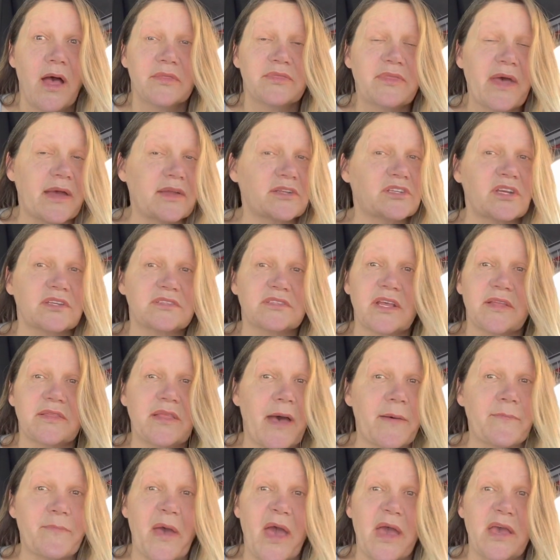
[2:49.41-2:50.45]
that just
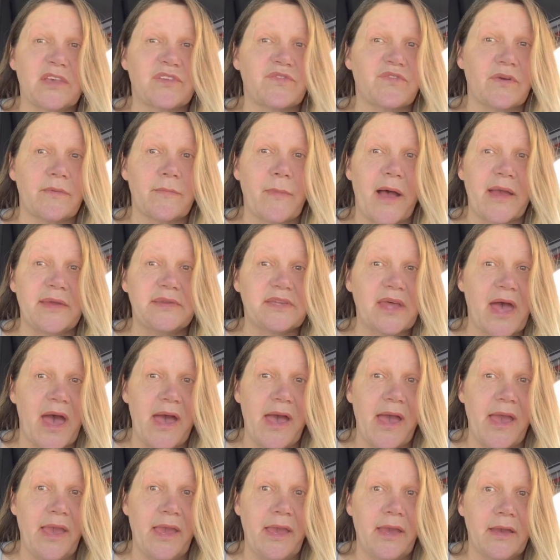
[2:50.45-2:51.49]
that pays for my
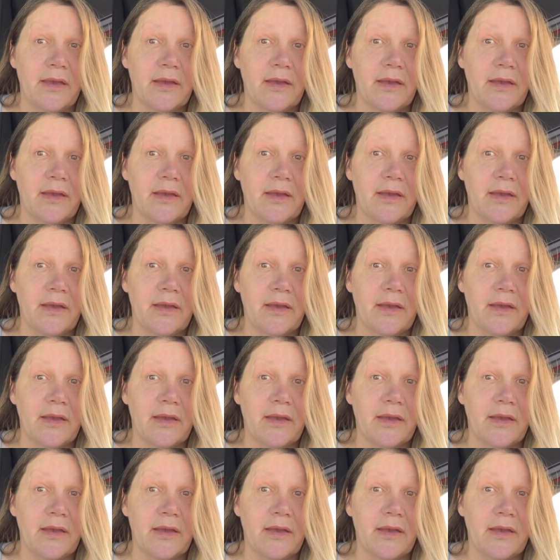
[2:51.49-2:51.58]
day